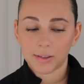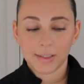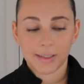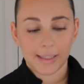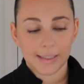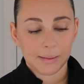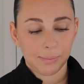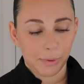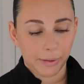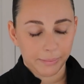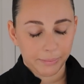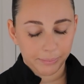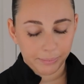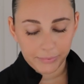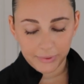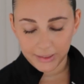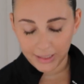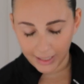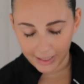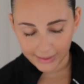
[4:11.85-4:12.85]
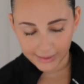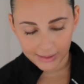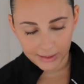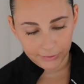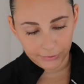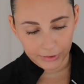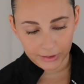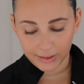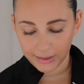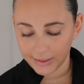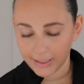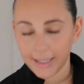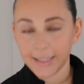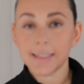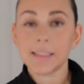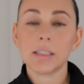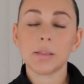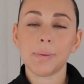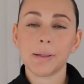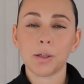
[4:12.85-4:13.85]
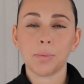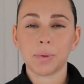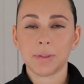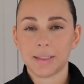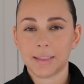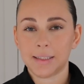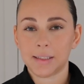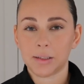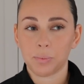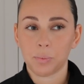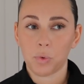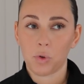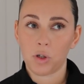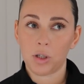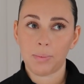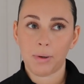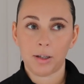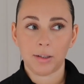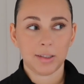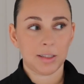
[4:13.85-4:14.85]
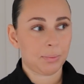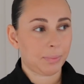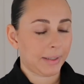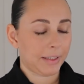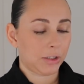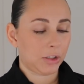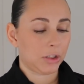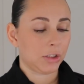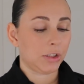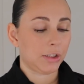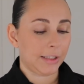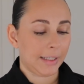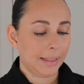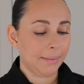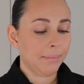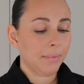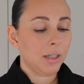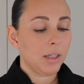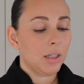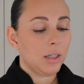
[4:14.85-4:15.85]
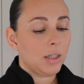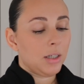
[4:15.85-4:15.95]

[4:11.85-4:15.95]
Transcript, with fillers: So that's my task for today is to pick up a decent water bottle to bring to the gym.